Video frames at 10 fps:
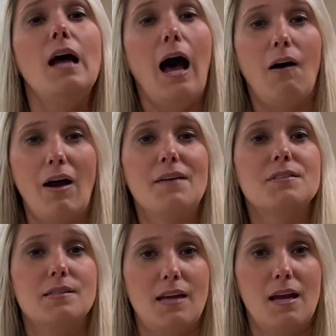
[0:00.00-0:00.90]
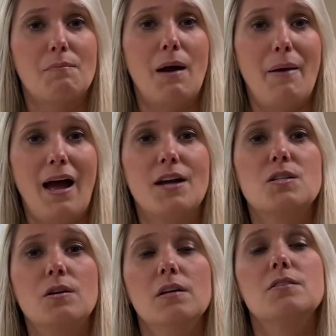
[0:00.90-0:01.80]
I'll have to scan my
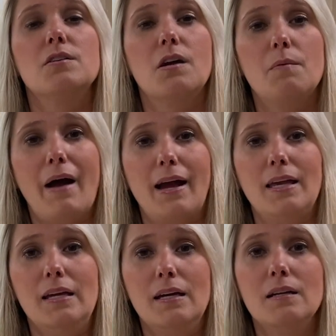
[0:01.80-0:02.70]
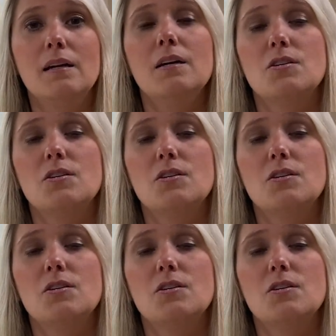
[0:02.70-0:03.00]
badge to go back in,